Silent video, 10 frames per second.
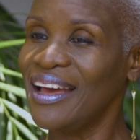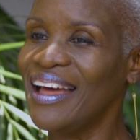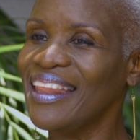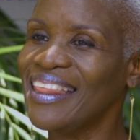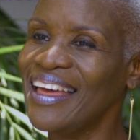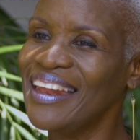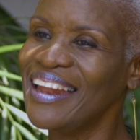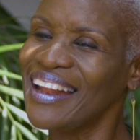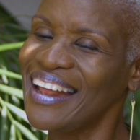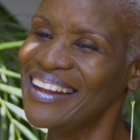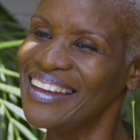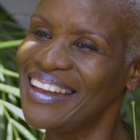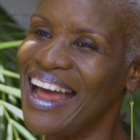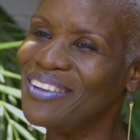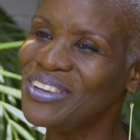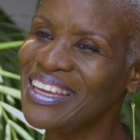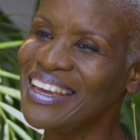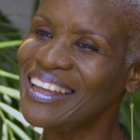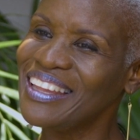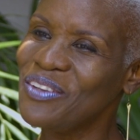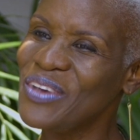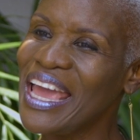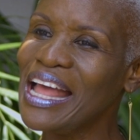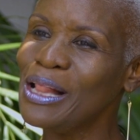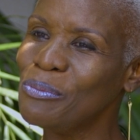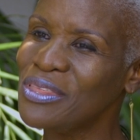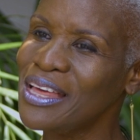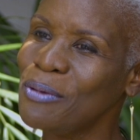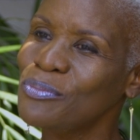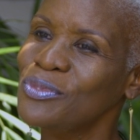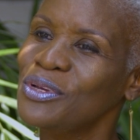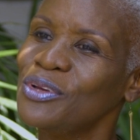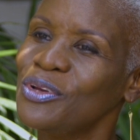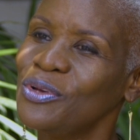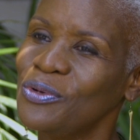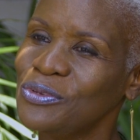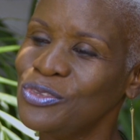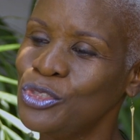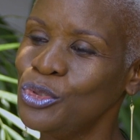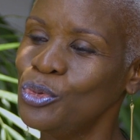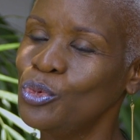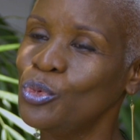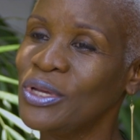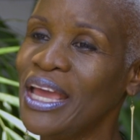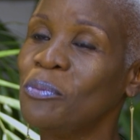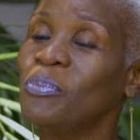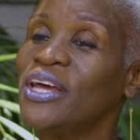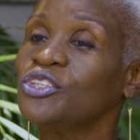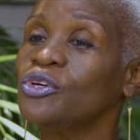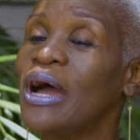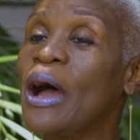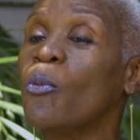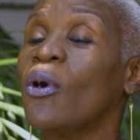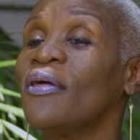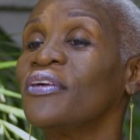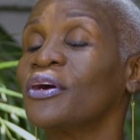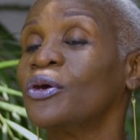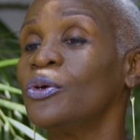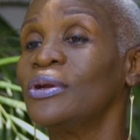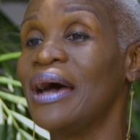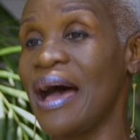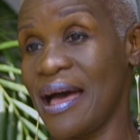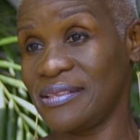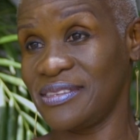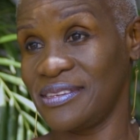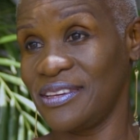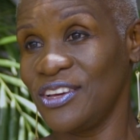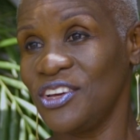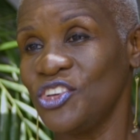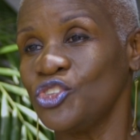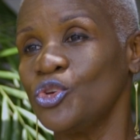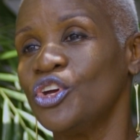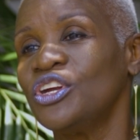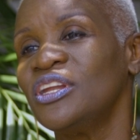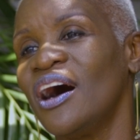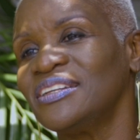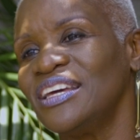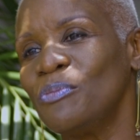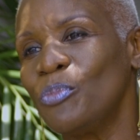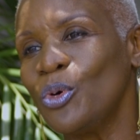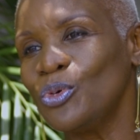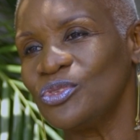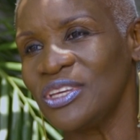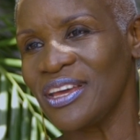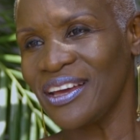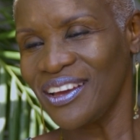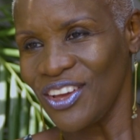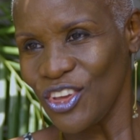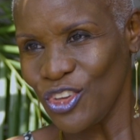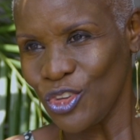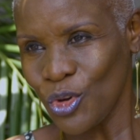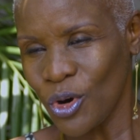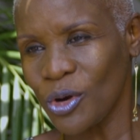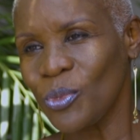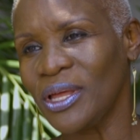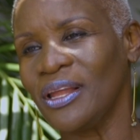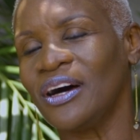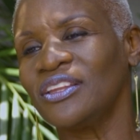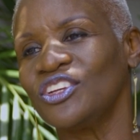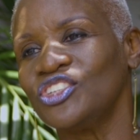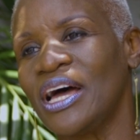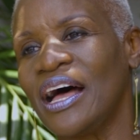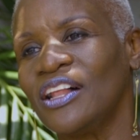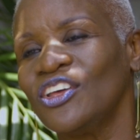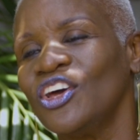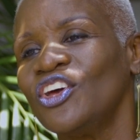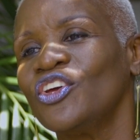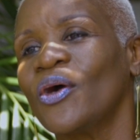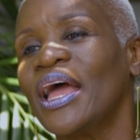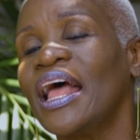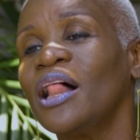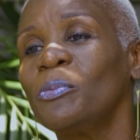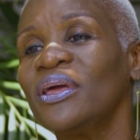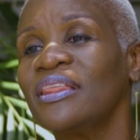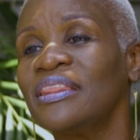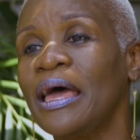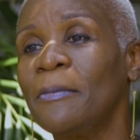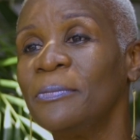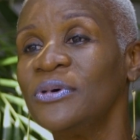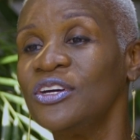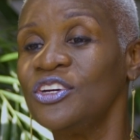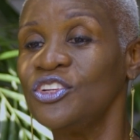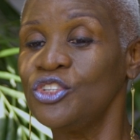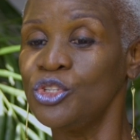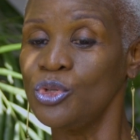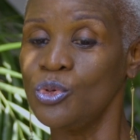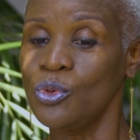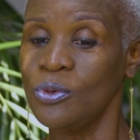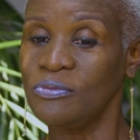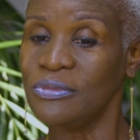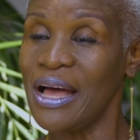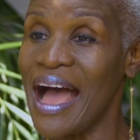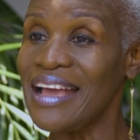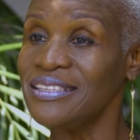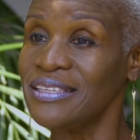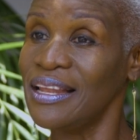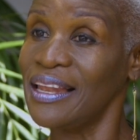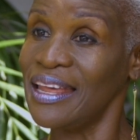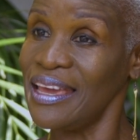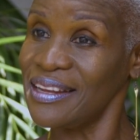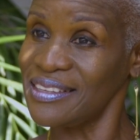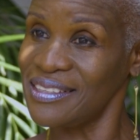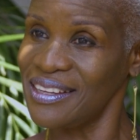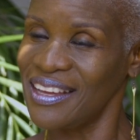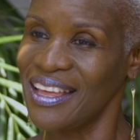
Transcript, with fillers: and then navigate them, help them to get better at what they're good at. So you're not imposing your will on the child, you're helping them to isolate